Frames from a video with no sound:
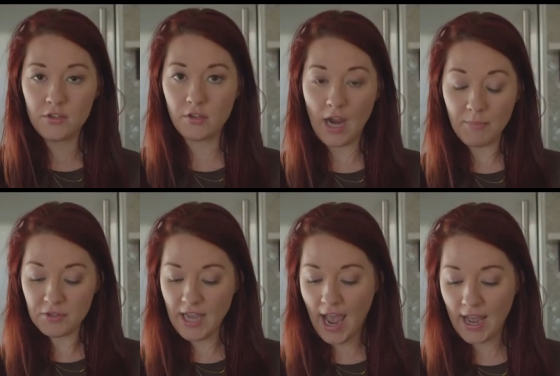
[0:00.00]
So
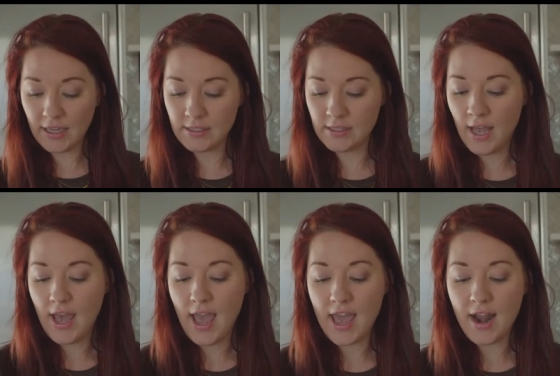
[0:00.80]
grab your tags,
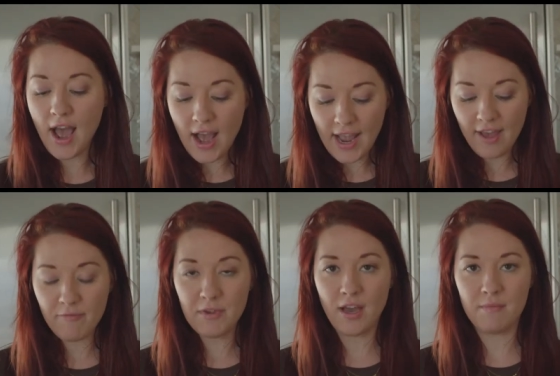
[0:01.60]
and I
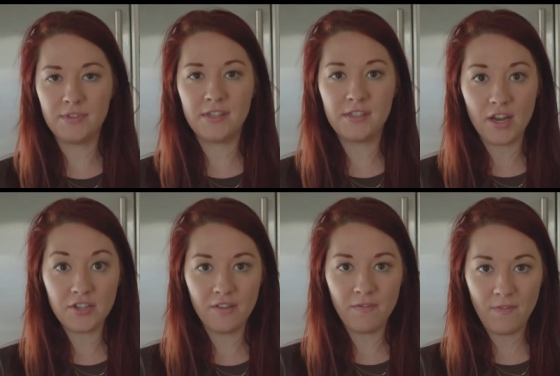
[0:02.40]
have become
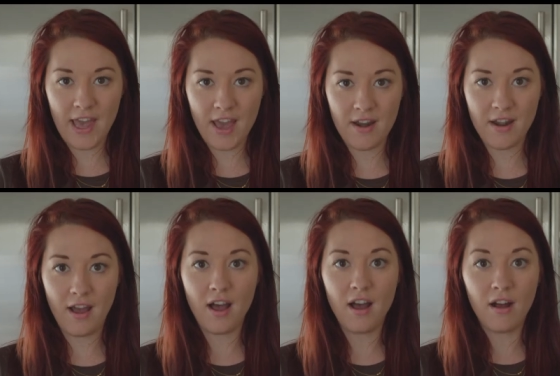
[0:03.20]
such a fan
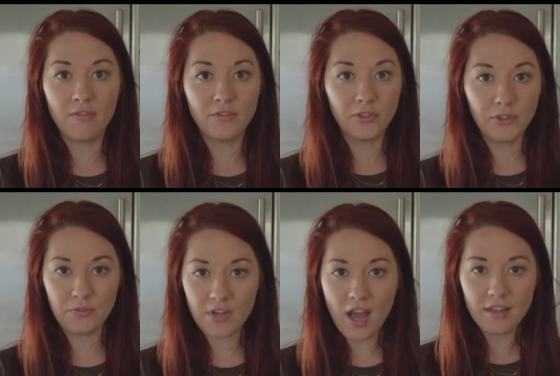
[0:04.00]
of
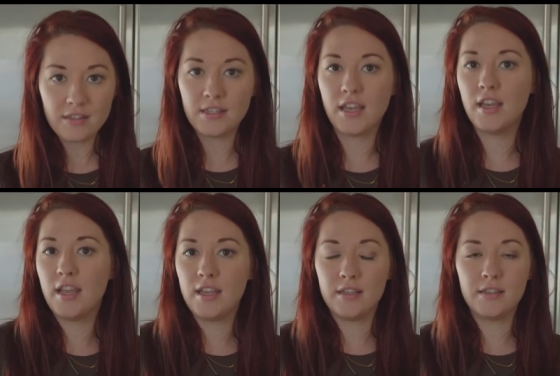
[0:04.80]
glue dots.
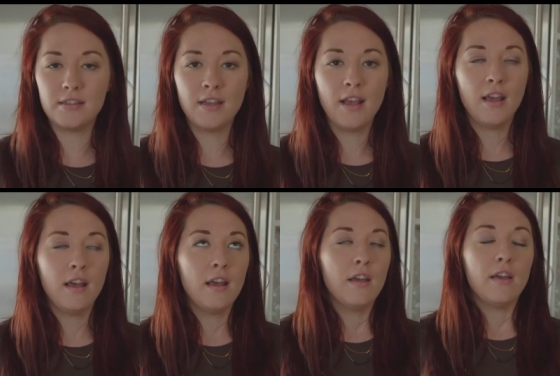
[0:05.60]
It is
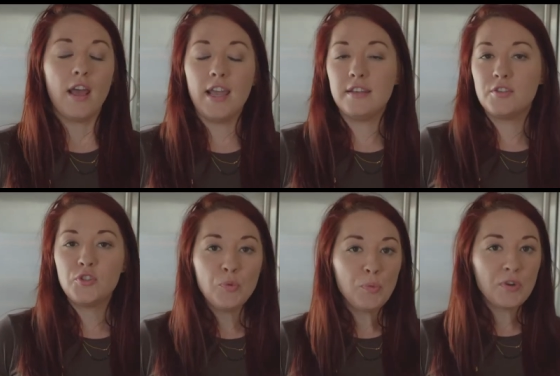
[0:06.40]
a
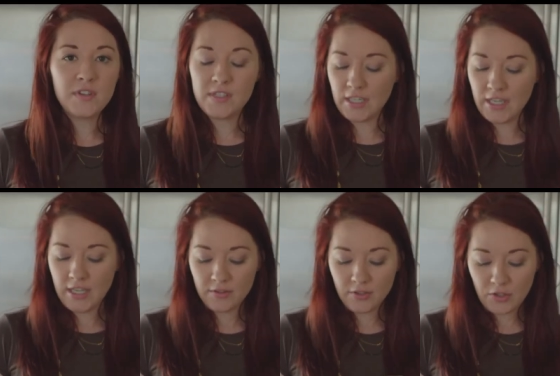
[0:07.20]
super
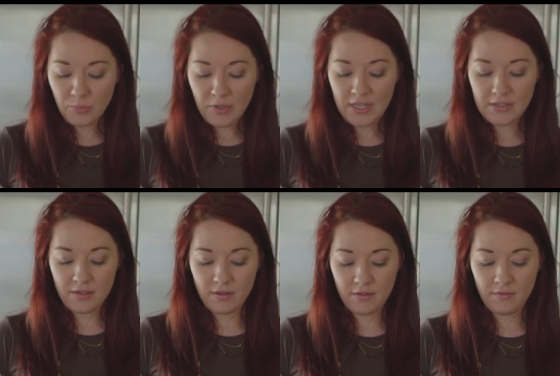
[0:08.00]
sticky little
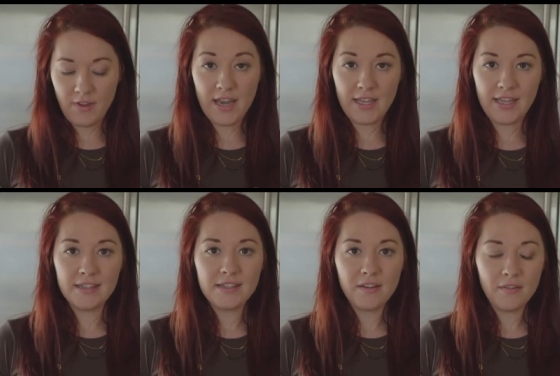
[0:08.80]
piece of
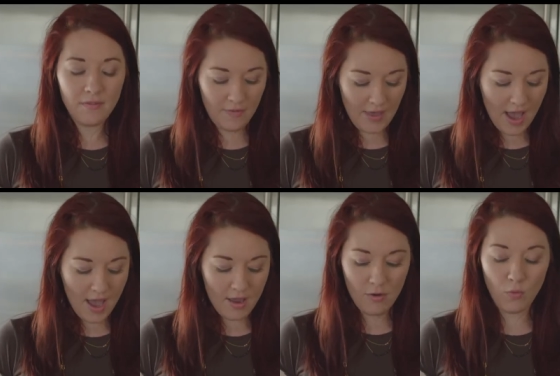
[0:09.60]
adhesive
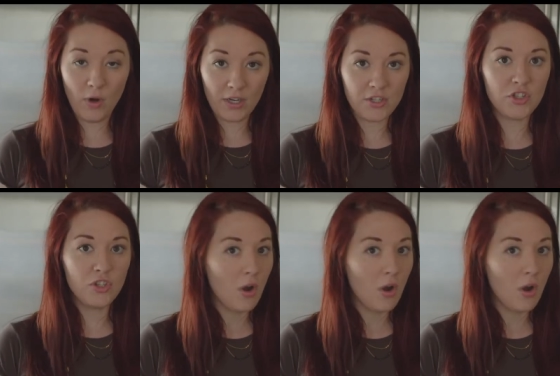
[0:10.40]
that works